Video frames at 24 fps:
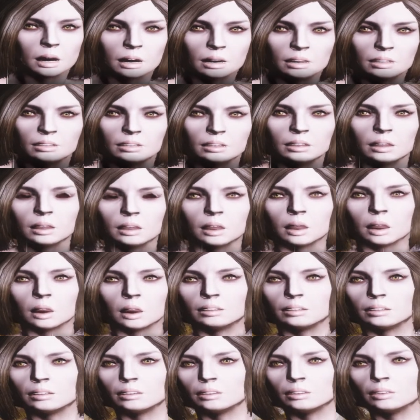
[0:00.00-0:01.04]

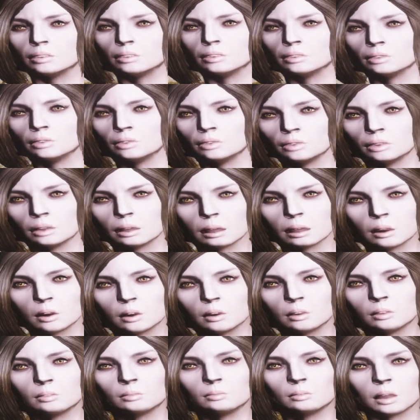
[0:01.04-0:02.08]
Really?
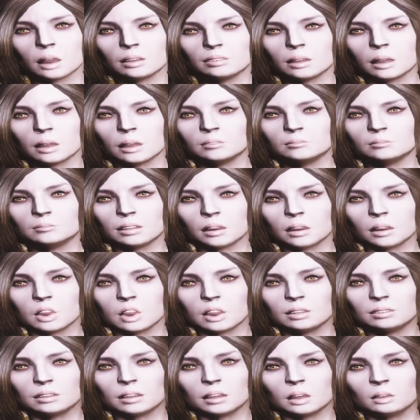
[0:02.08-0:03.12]
Well, but after
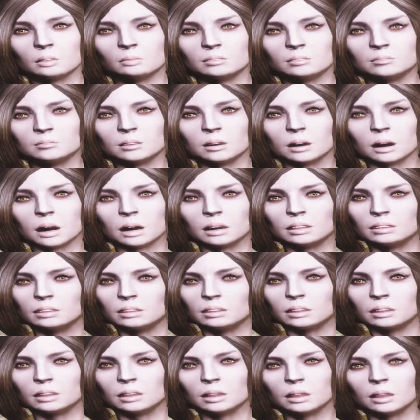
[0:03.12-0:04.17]
that you'll be
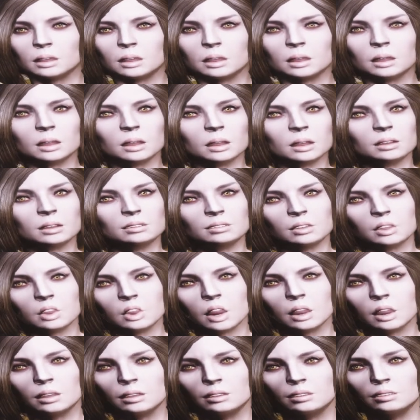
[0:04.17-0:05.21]
free. How's
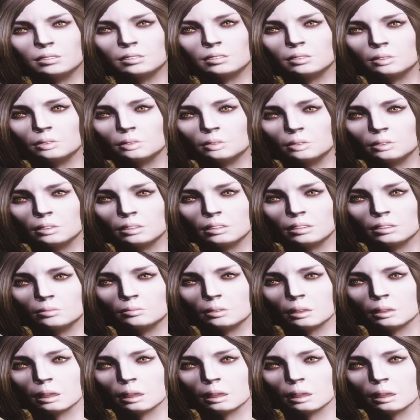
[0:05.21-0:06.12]
that? She